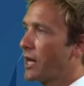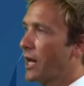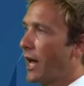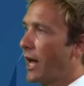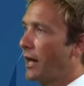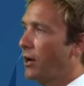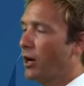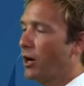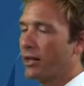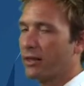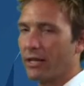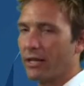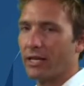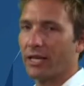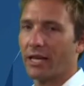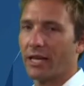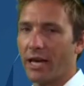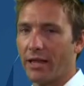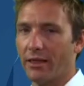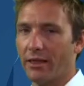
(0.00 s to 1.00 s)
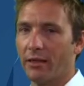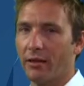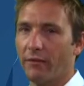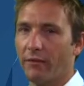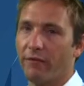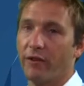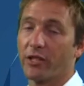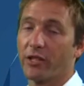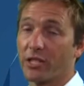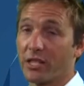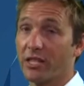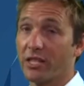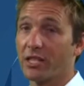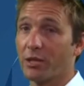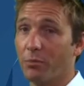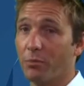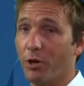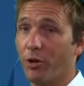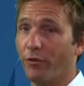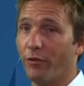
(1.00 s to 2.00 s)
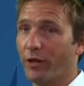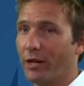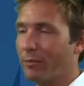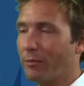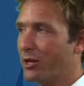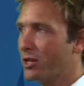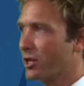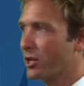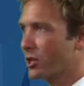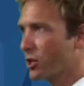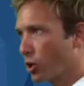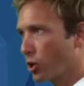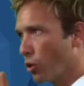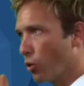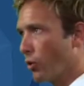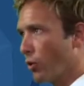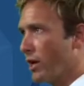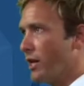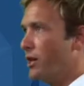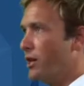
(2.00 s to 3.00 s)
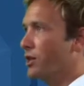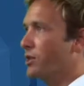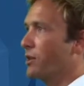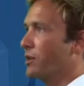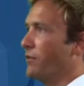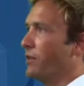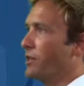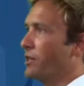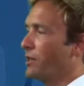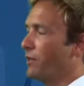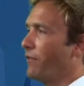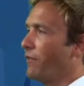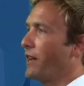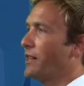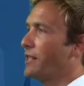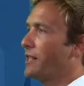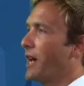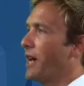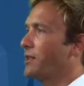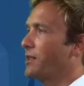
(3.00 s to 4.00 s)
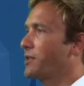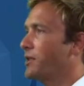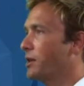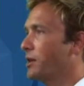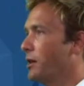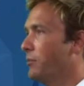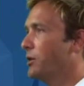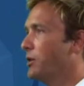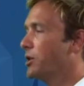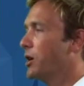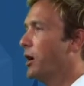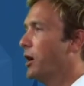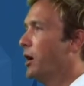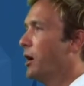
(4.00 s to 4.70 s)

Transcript: And I think, again, firstly, this is a beautiful image. Just the greenness of it is a fantastic image.